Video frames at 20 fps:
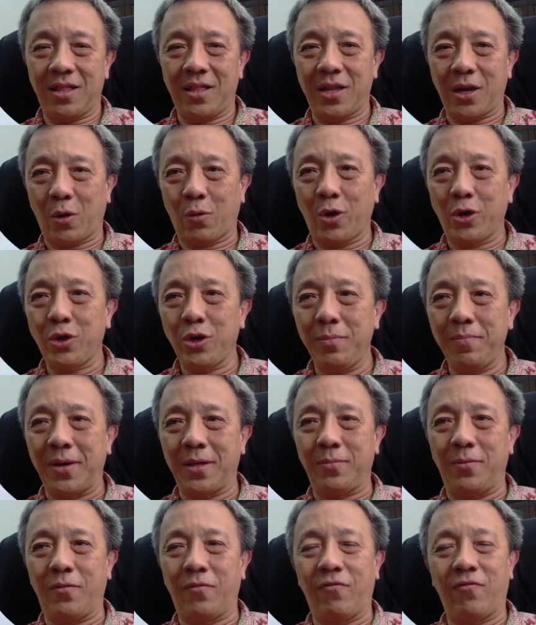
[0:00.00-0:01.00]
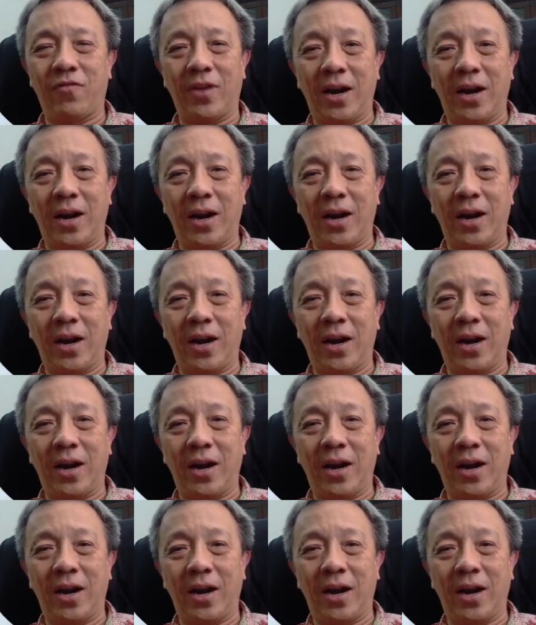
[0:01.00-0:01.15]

The question must be